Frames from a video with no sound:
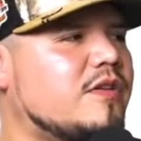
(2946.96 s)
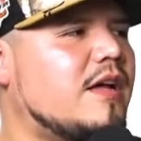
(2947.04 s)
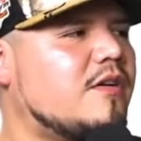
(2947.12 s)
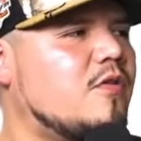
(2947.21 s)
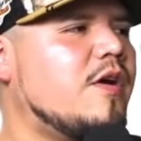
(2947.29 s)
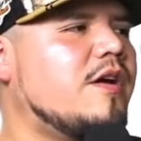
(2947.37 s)
for
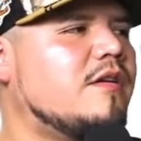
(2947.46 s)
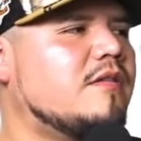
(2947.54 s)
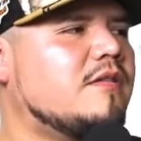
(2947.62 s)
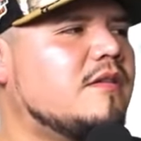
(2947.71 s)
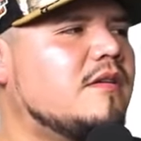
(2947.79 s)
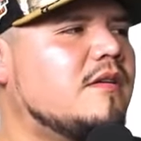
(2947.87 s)
that
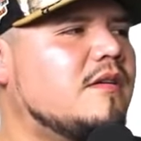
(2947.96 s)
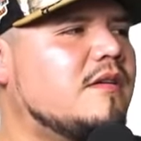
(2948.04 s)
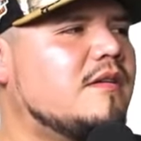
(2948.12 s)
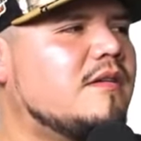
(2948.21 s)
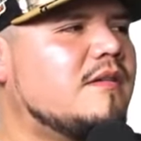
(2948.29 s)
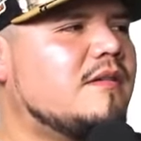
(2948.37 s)
crank,
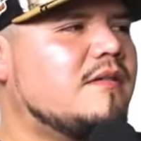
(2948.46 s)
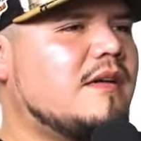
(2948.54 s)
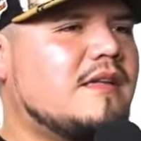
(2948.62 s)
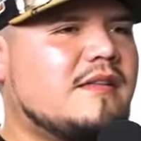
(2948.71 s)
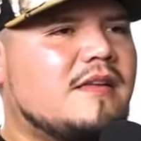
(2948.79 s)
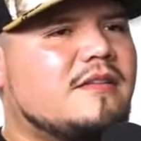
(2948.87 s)

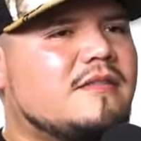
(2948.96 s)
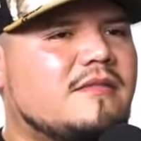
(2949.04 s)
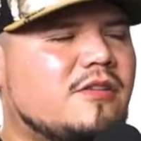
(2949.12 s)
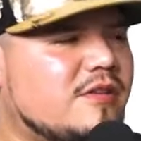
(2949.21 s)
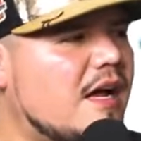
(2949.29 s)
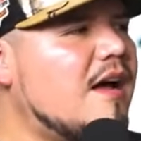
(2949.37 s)
and then
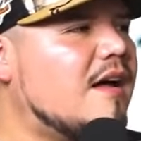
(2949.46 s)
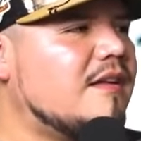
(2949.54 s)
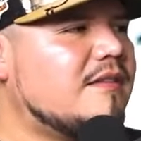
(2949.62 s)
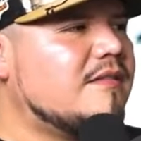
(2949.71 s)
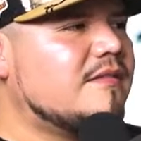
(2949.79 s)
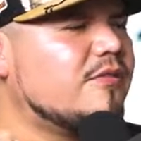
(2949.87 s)
they're
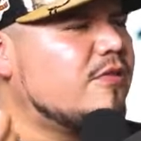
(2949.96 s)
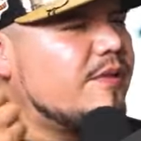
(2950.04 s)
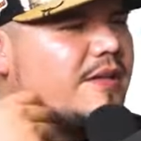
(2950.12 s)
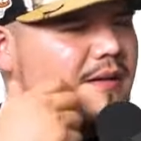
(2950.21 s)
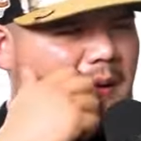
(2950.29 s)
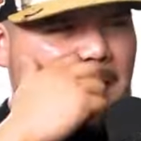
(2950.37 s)
not. You know what I
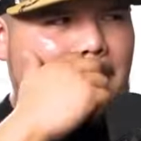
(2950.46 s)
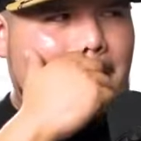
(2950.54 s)
mean?